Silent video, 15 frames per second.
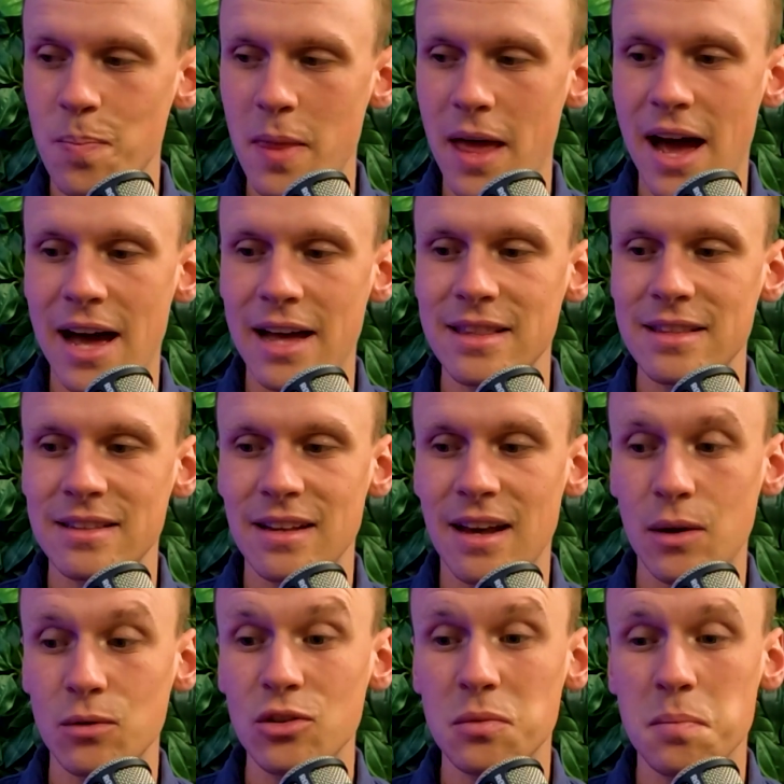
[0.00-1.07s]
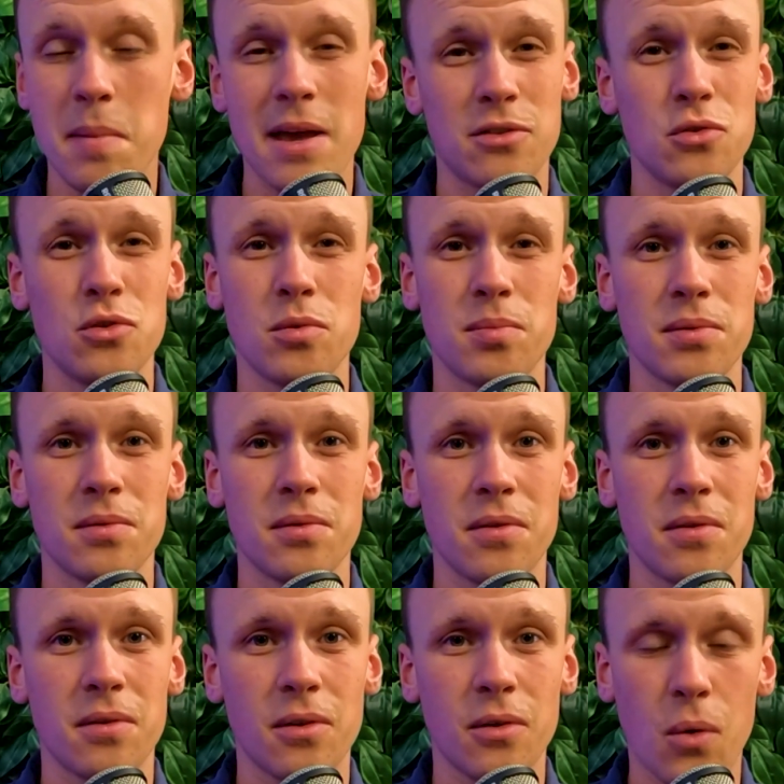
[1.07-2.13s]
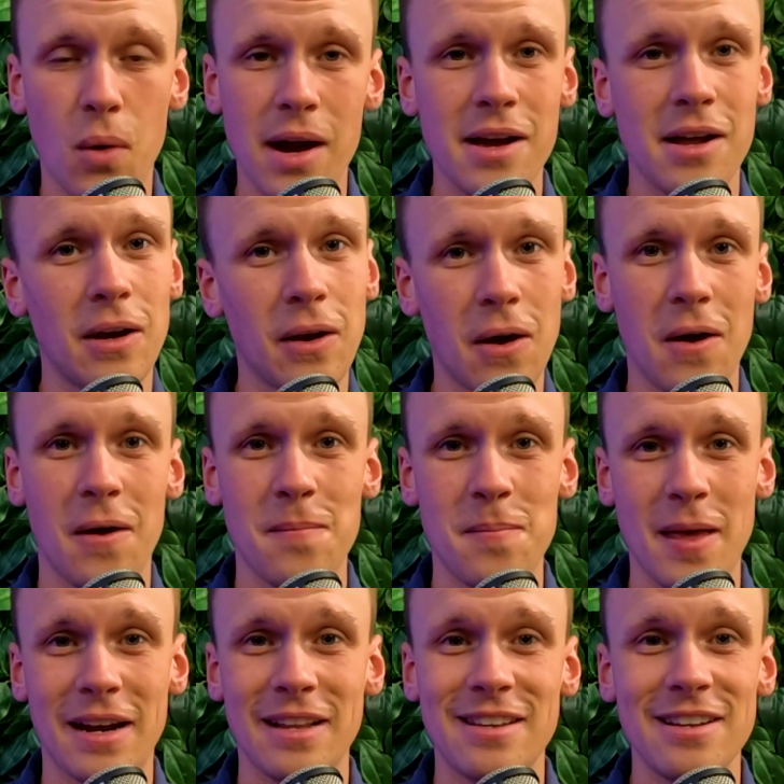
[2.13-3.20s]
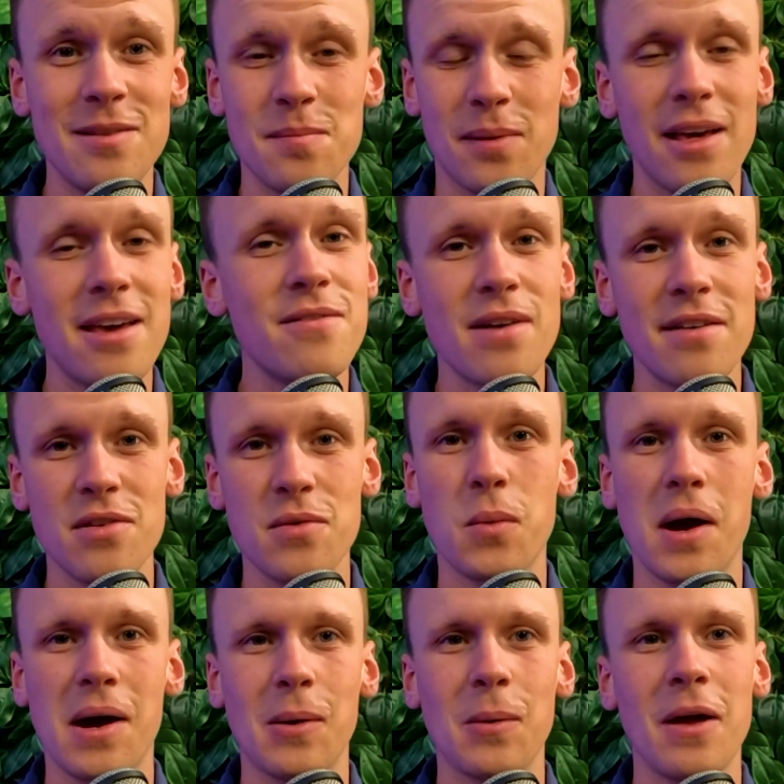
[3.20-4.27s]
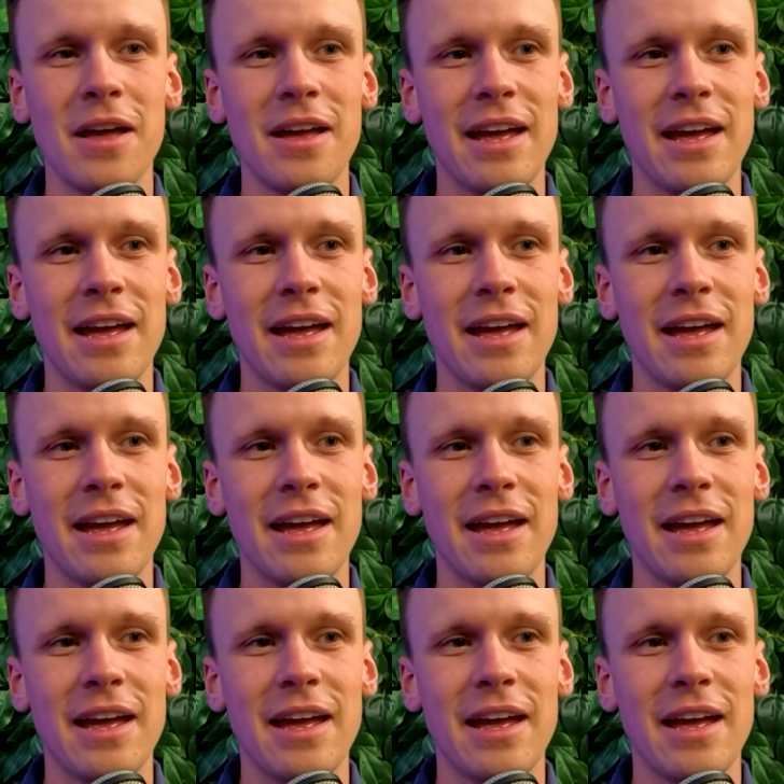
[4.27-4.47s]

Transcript: And I would just mess up quite a lot, and I didn't play very well.